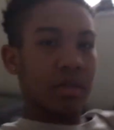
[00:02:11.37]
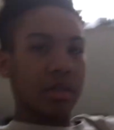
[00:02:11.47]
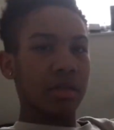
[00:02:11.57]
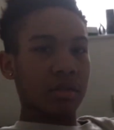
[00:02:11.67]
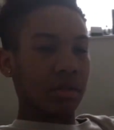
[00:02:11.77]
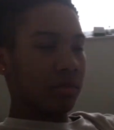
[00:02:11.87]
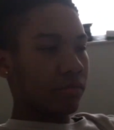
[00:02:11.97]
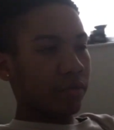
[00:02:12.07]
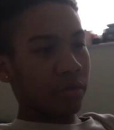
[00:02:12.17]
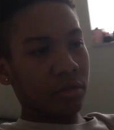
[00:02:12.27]
here,
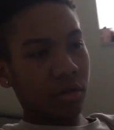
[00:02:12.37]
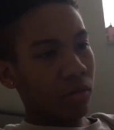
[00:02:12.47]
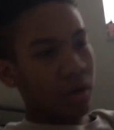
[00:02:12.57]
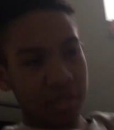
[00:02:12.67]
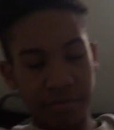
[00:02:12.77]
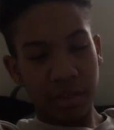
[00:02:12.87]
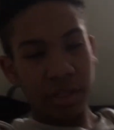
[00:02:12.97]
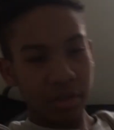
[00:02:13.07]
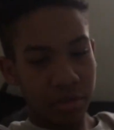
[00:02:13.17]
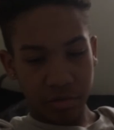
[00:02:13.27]
getting, you know, watching
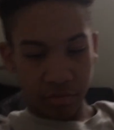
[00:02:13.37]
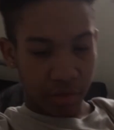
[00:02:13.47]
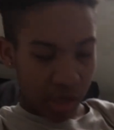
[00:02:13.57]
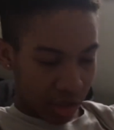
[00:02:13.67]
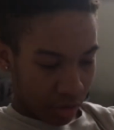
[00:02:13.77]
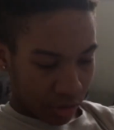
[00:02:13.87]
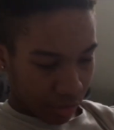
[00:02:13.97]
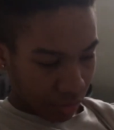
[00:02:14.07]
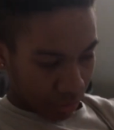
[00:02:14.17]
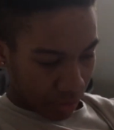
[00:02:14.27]
videos on what I can
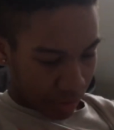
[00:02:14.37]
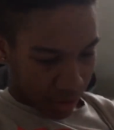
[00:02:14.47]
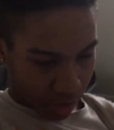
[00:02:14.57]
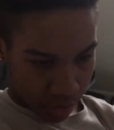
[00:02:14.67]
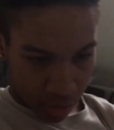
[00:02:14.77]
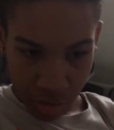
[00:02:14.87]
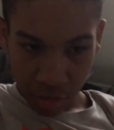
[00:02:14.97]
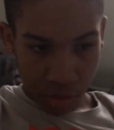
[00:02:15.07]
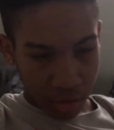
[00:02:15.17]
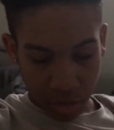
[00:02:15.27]
do to be better
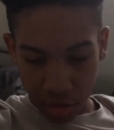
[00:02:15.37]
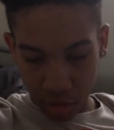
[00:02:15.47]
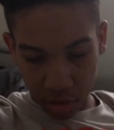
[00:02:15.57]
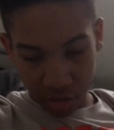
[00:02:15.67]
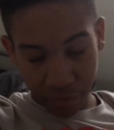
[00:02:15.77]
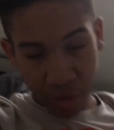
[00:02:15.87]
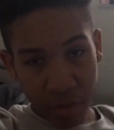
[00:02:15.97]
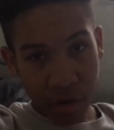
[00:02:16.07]
and all that stuff. I hope